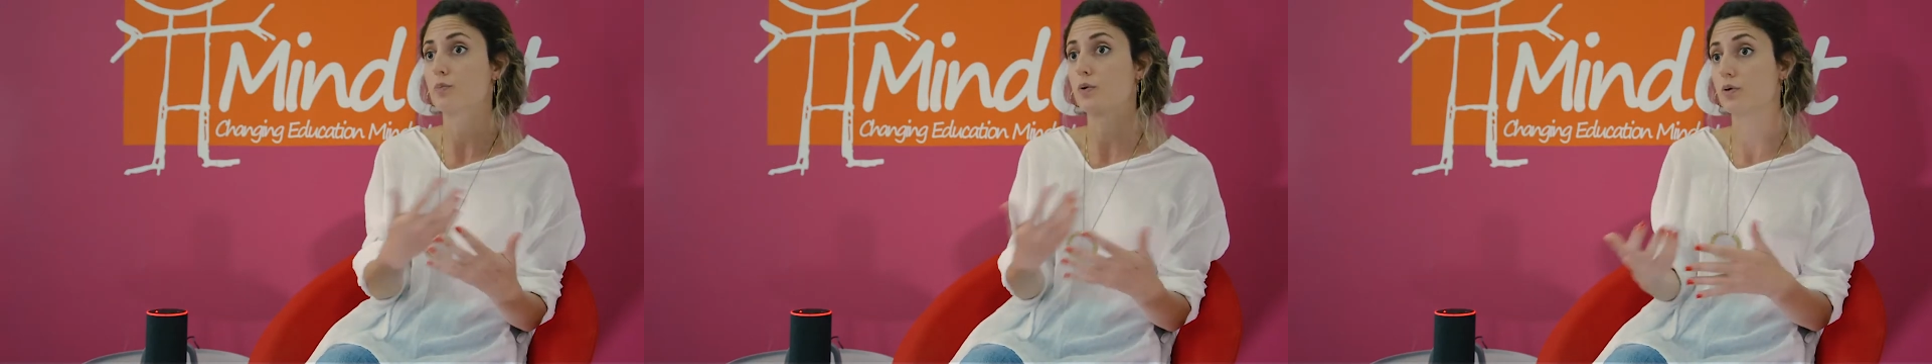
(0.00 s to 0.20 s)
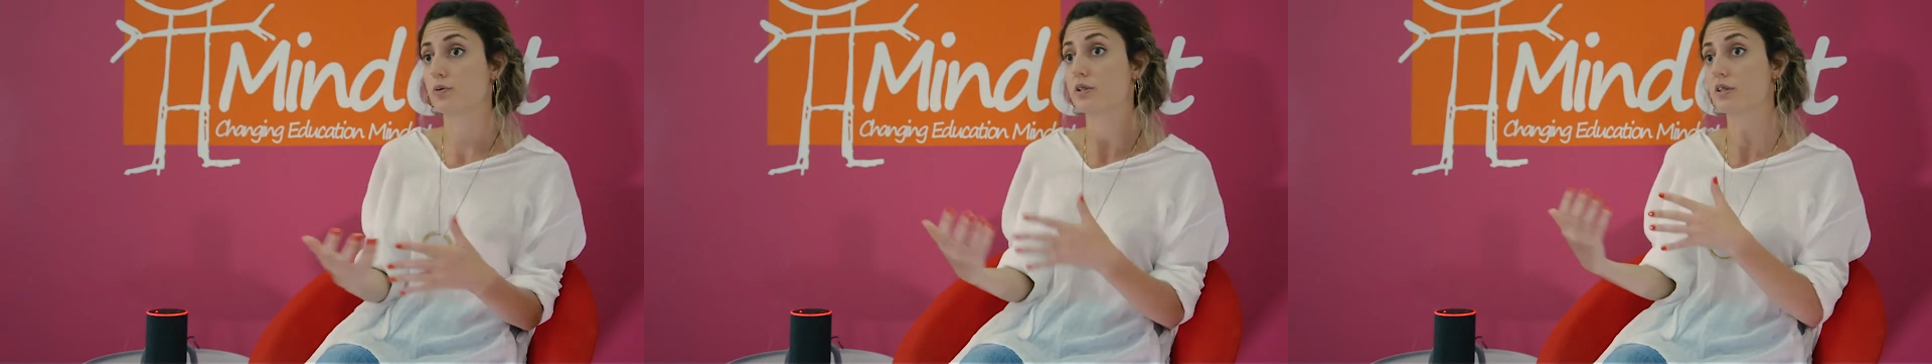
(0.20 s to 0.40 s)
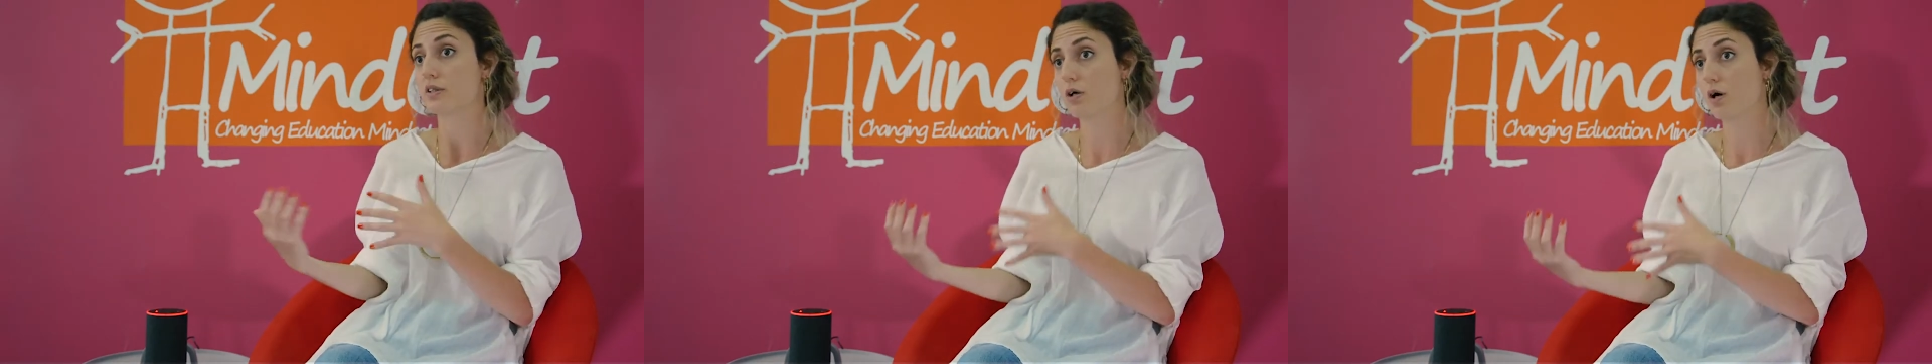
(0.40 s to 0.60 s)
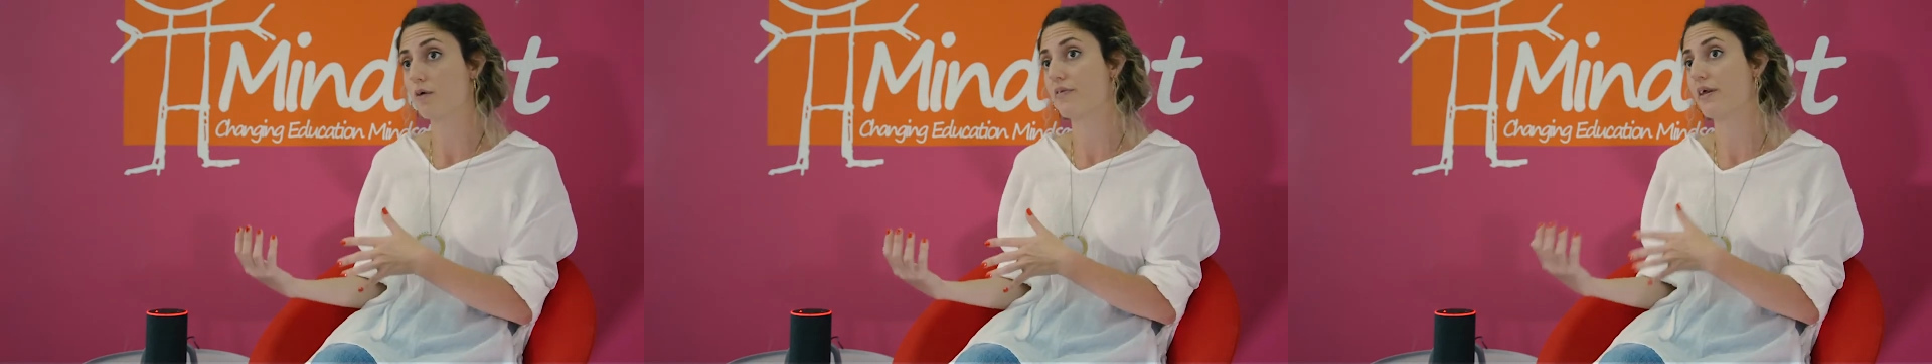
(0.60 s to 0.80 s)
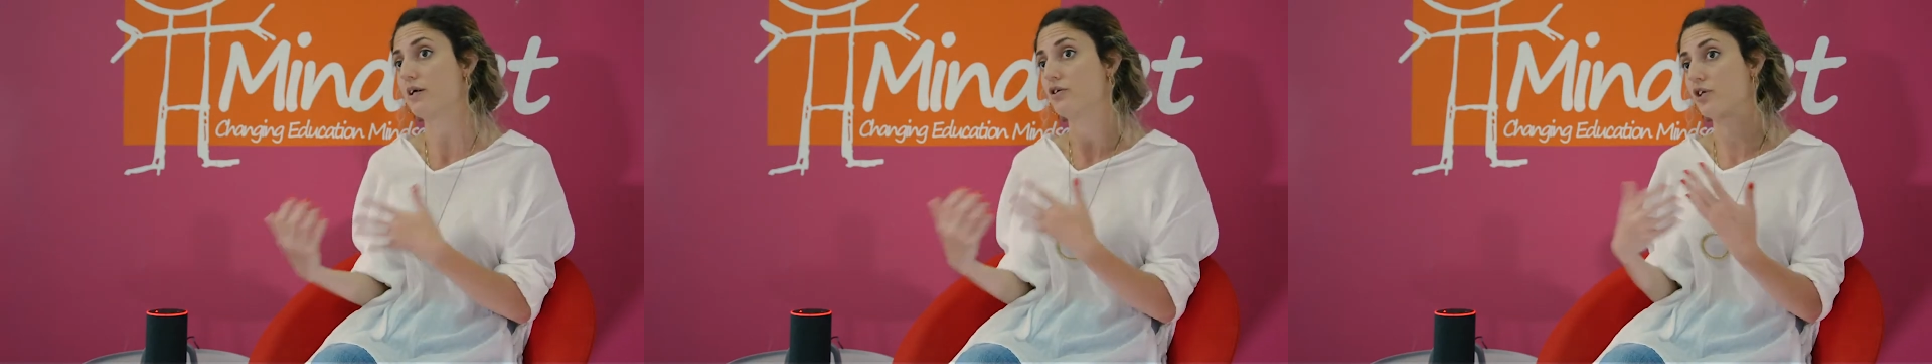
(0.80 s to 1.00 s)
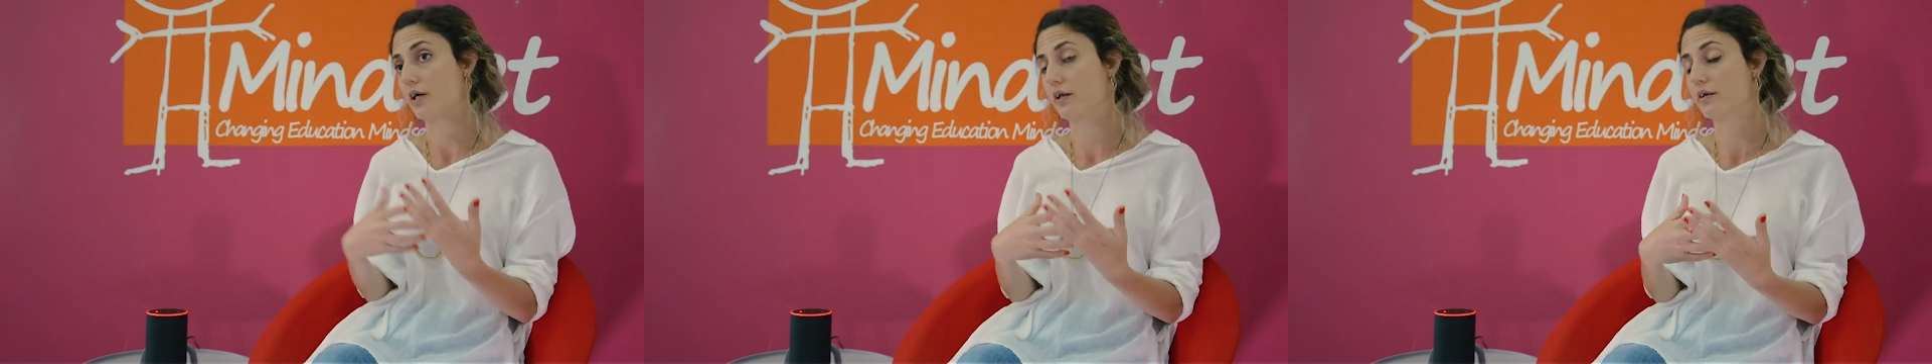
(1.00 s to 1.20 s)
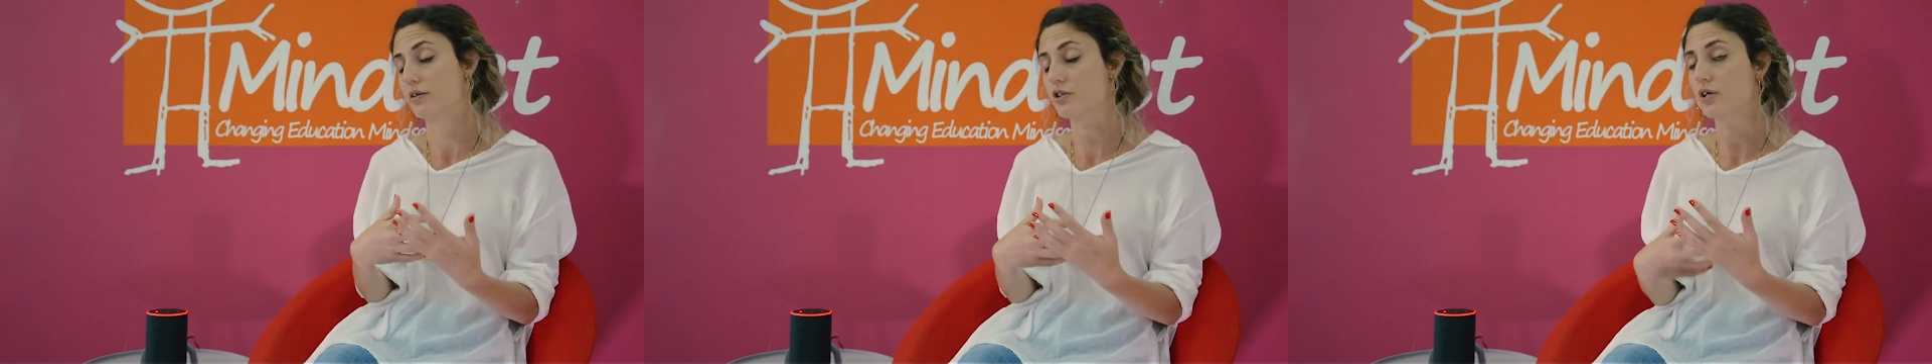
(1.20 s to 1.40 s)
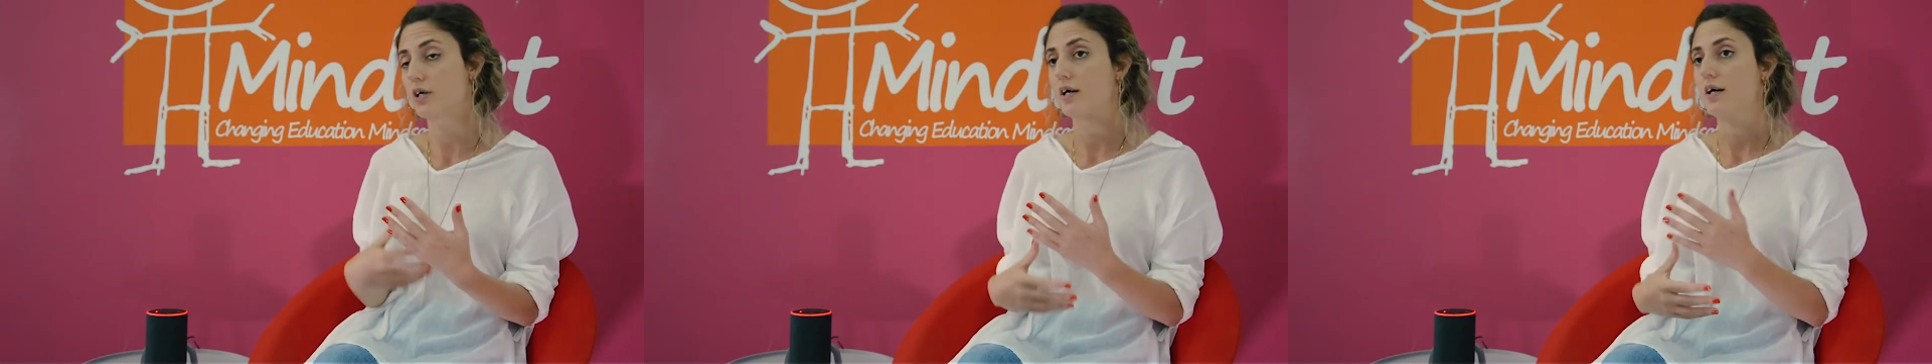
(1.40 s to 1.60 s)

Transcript: supposed to solve that challenge.